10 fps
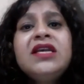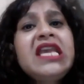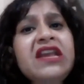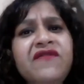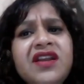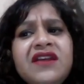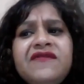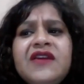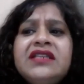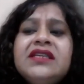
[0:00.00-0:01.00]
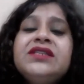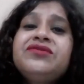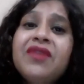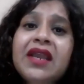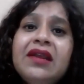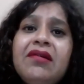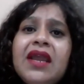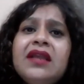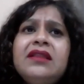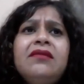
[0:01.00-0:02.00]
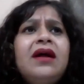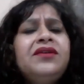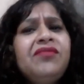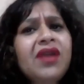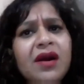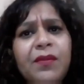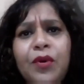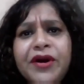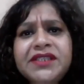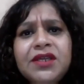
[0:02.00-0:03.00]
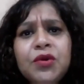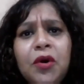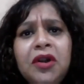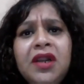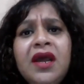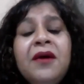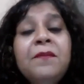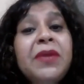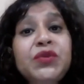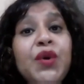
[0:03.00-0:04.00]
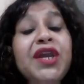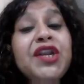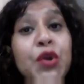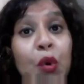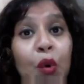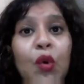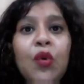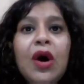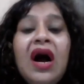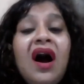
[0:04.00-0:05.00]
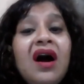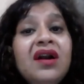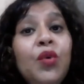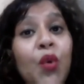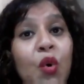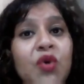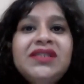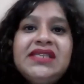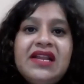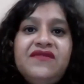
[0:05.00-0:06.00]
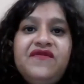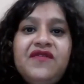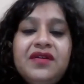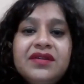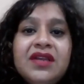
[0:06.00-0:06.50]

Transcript: even if it is triggering, there are trigger points and all, but we know our own self-worth.